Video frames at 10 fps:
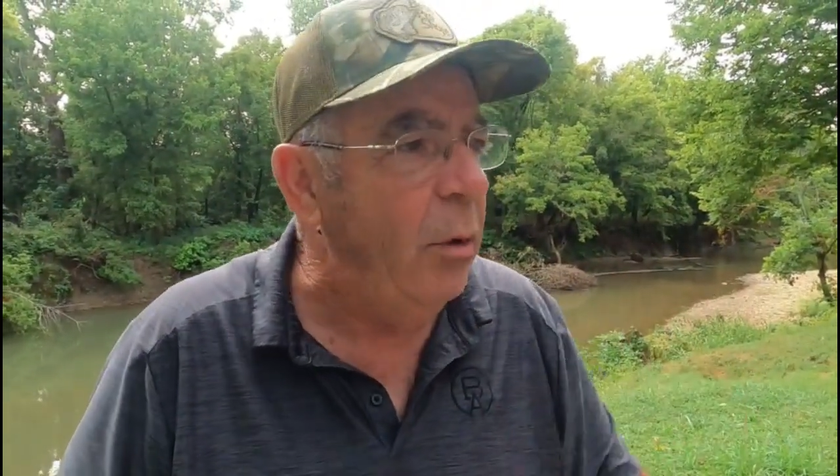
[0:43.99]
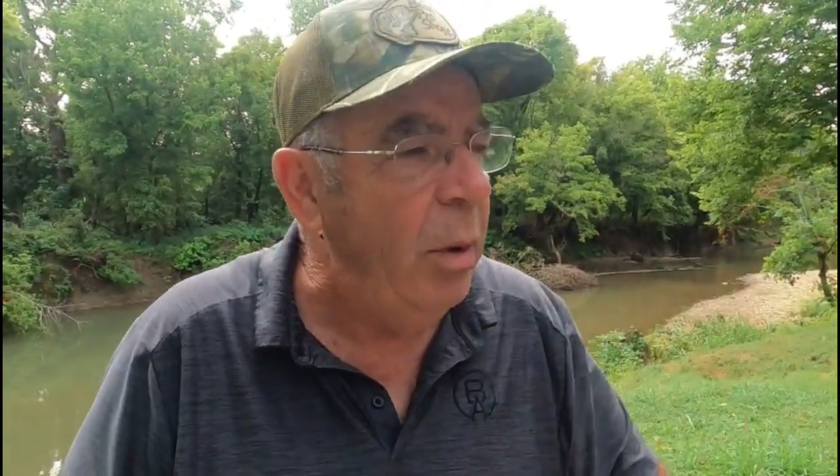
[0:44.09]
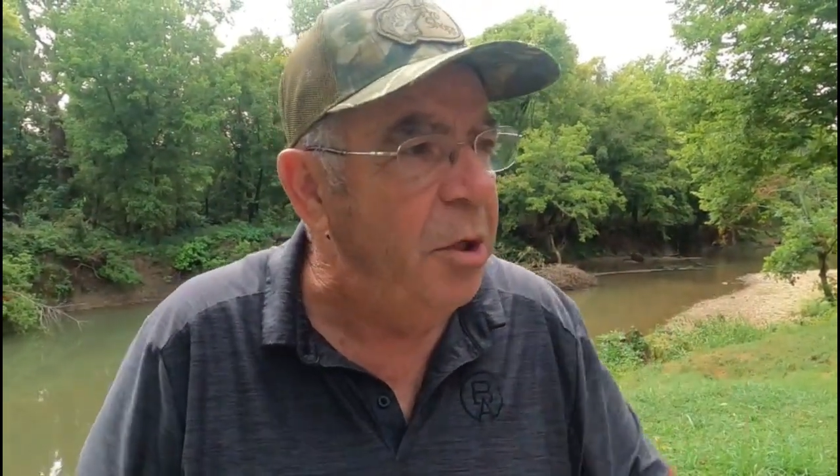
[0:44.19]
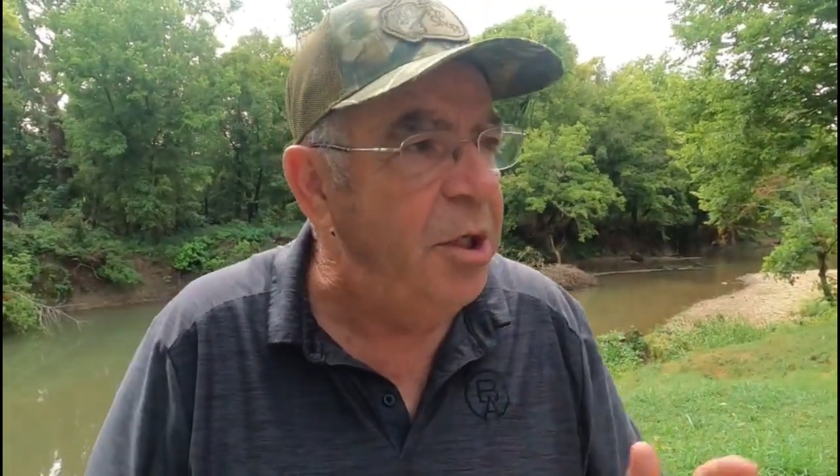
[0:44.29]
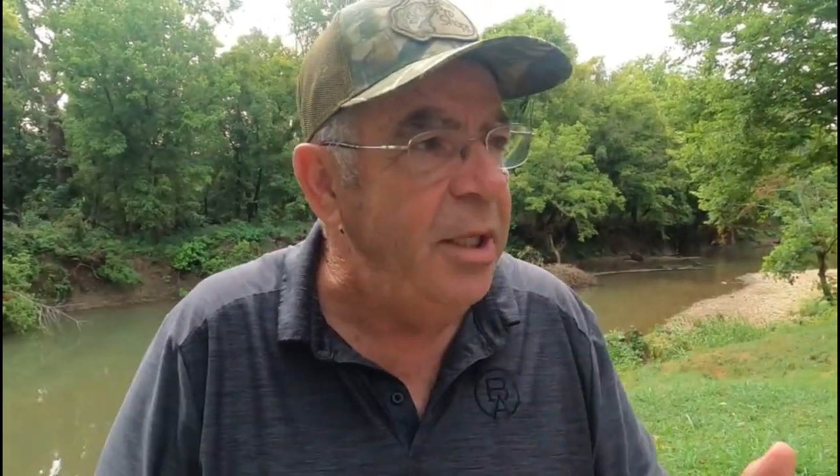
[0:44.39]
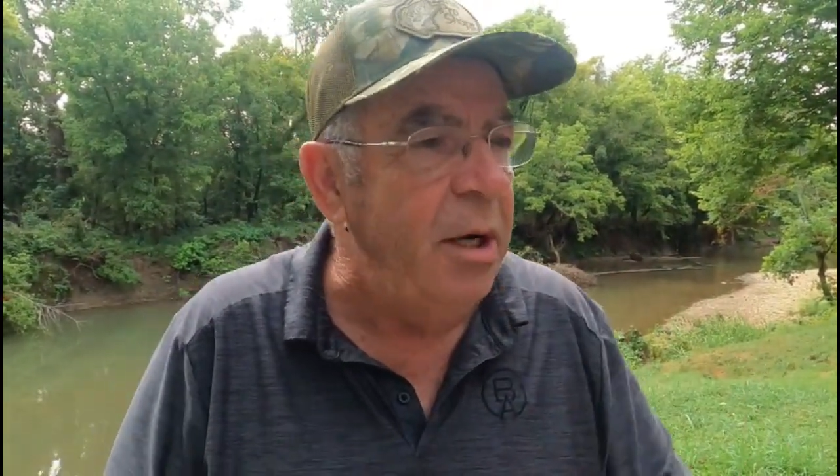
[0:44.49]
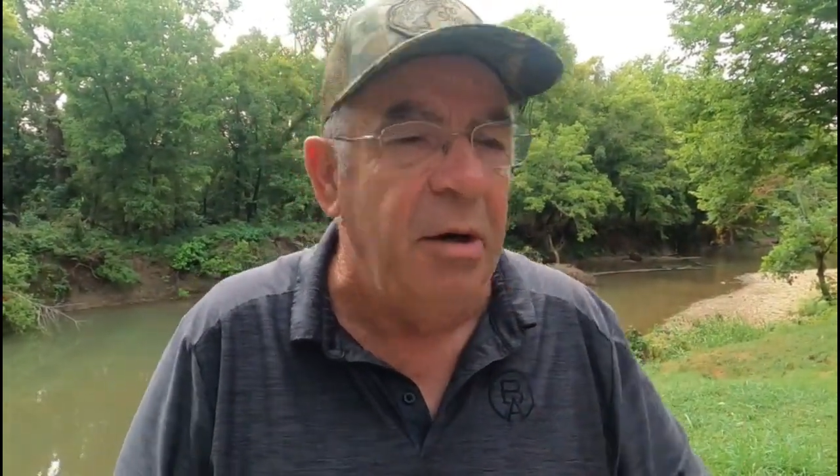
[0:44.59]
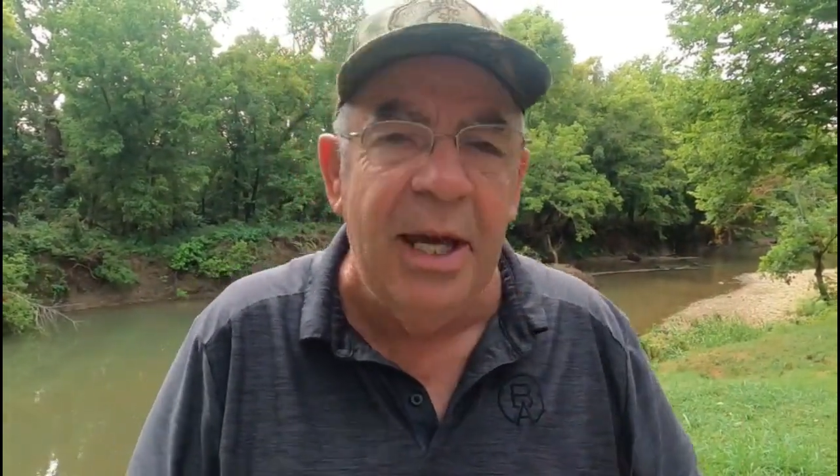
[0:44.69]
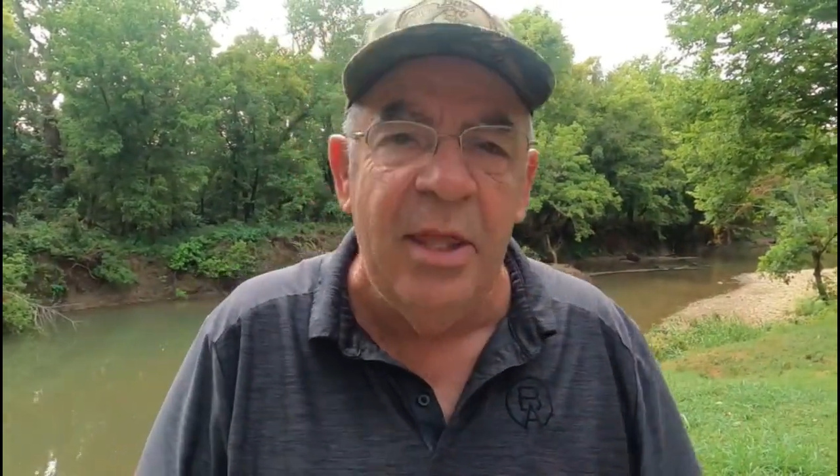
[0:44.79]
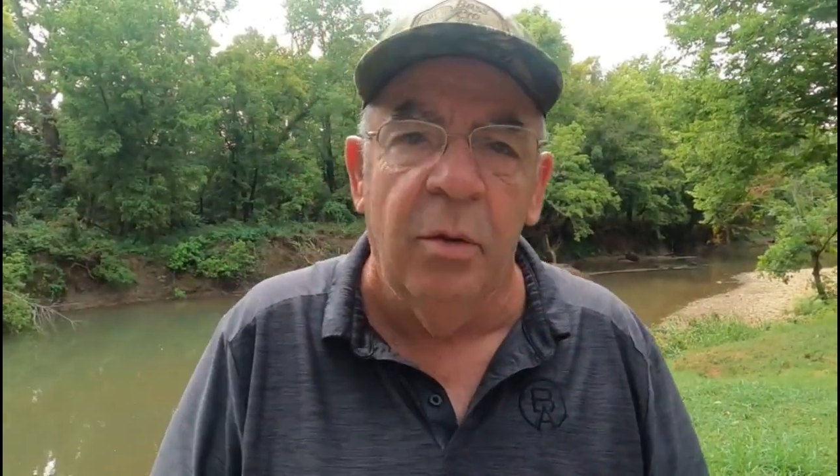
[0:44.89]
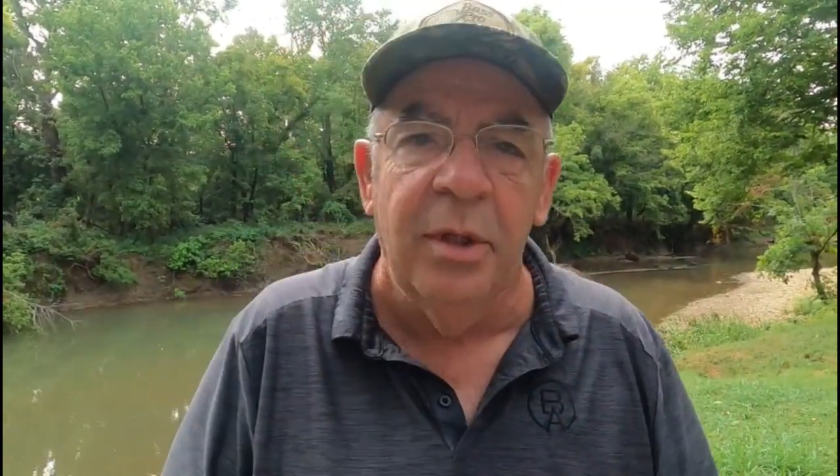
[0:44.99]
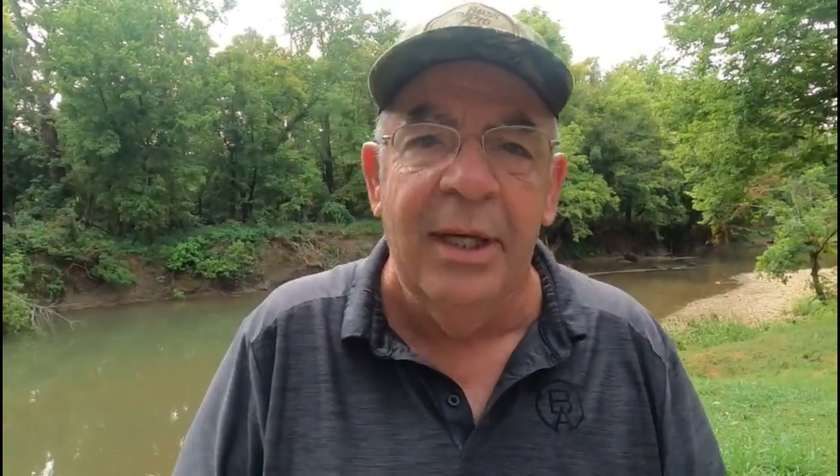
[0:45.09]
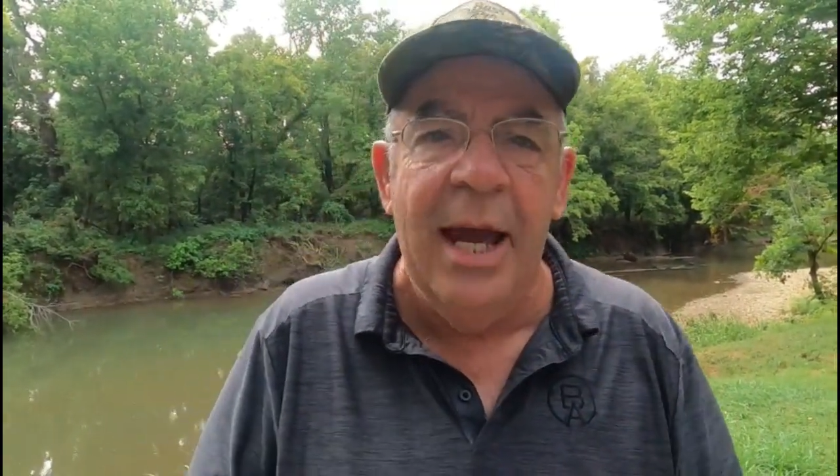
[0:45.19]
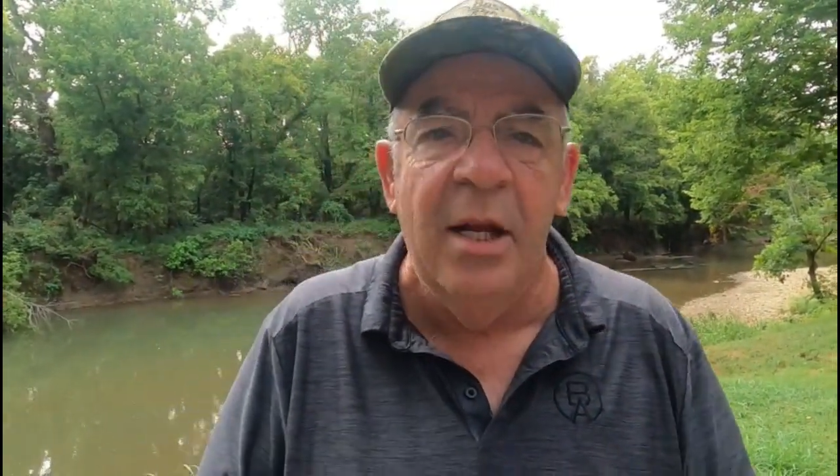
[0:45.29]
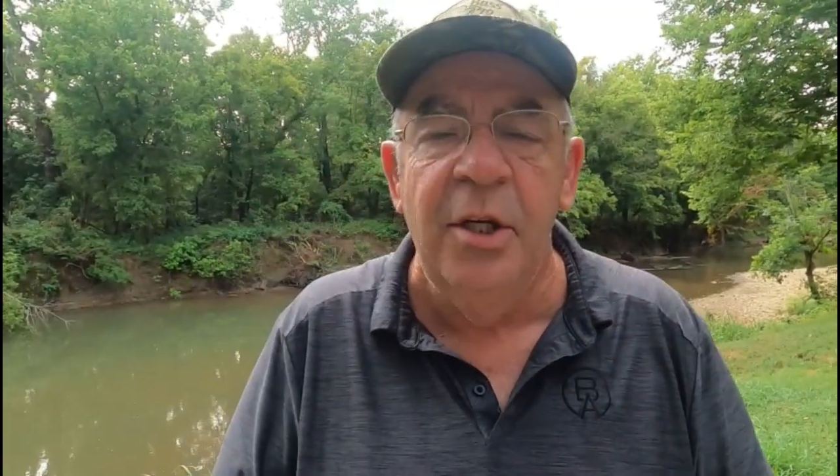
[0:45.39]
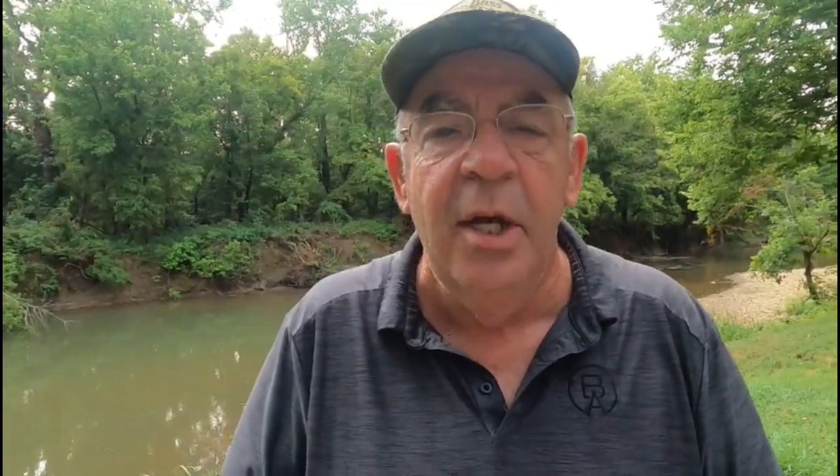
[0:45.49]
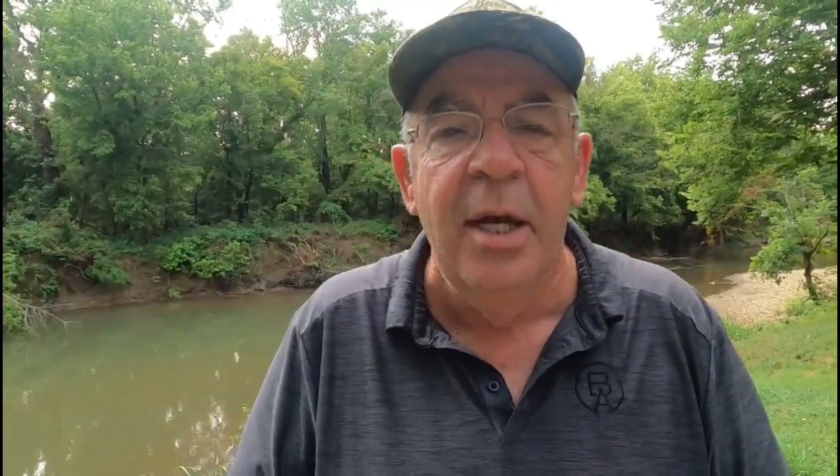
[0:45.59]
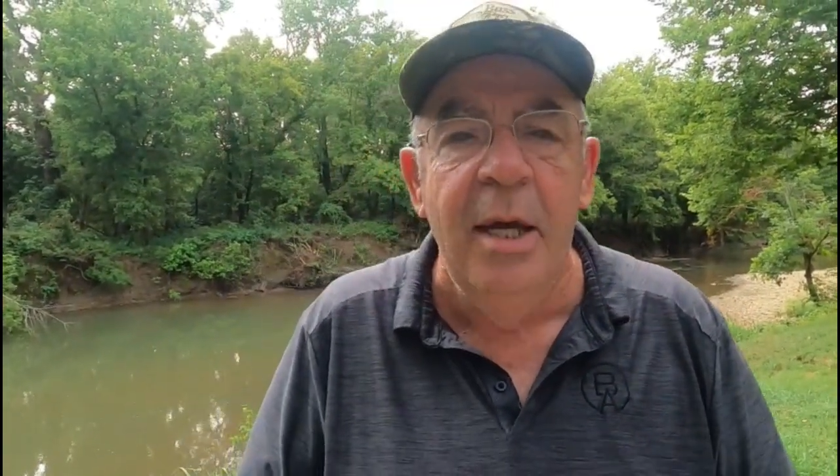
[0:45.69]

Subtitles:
We were sitting there together on the couch